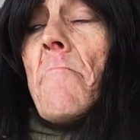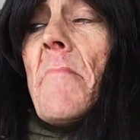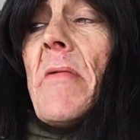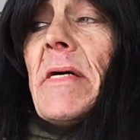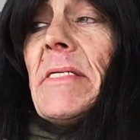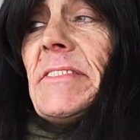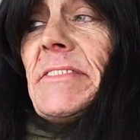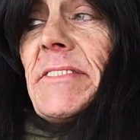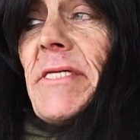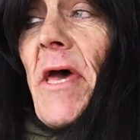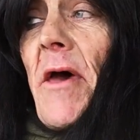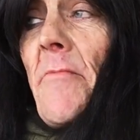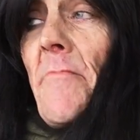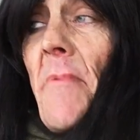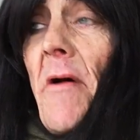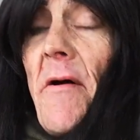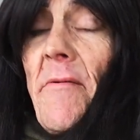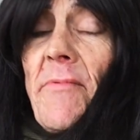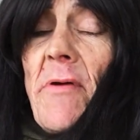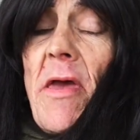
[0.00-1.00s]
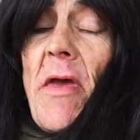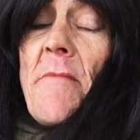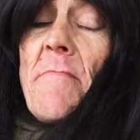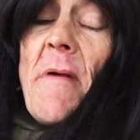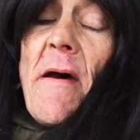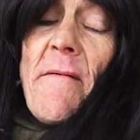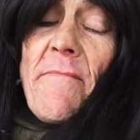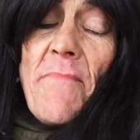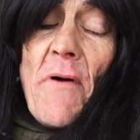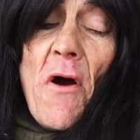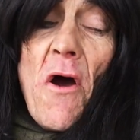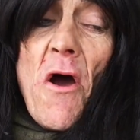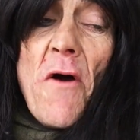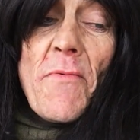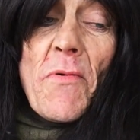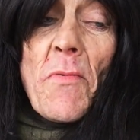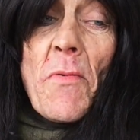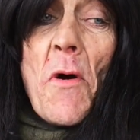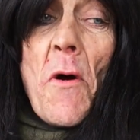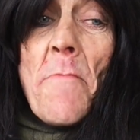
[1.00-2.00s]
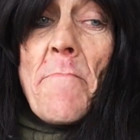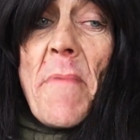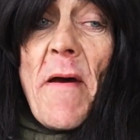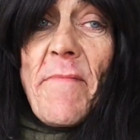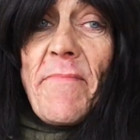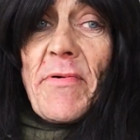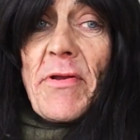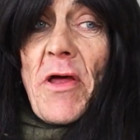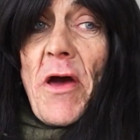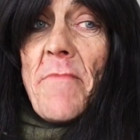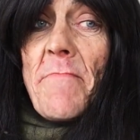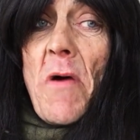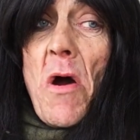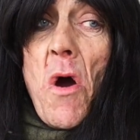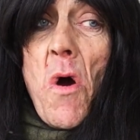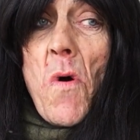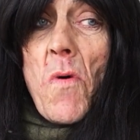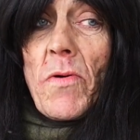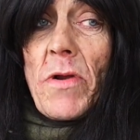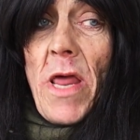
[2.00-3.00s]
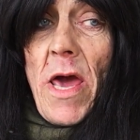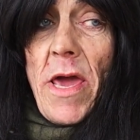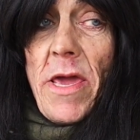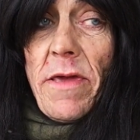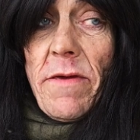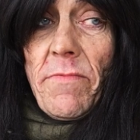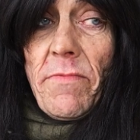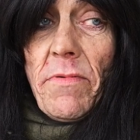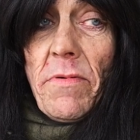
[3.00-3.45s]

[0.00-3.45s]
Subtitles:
My stepmother and my father were on my whole life.